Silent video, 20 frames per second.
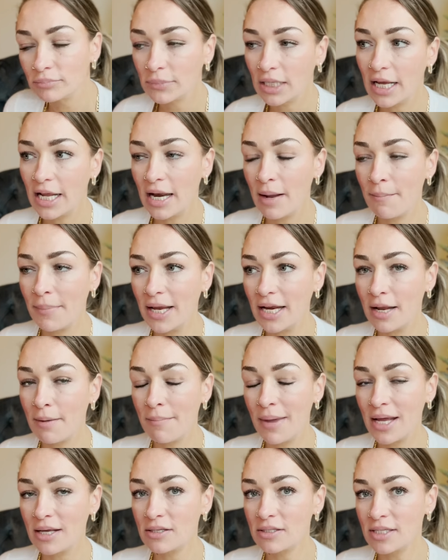And I mean, it
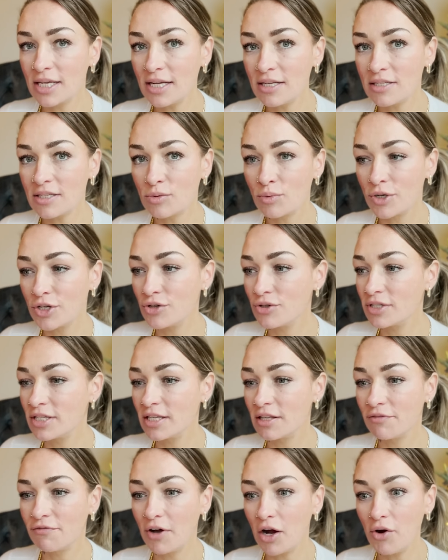makes sense. When you see
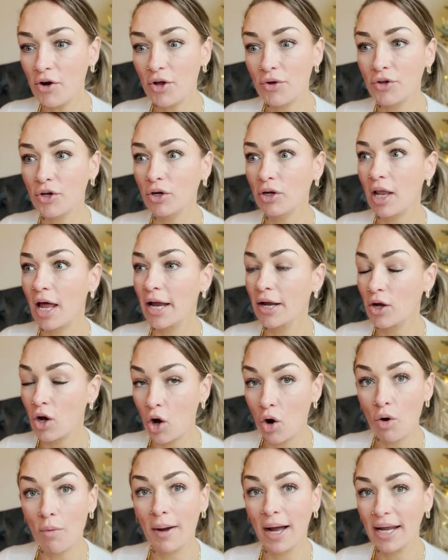the photo, you're like,
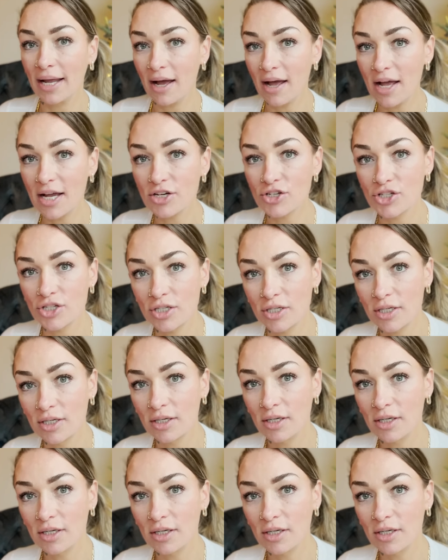oh my gosh.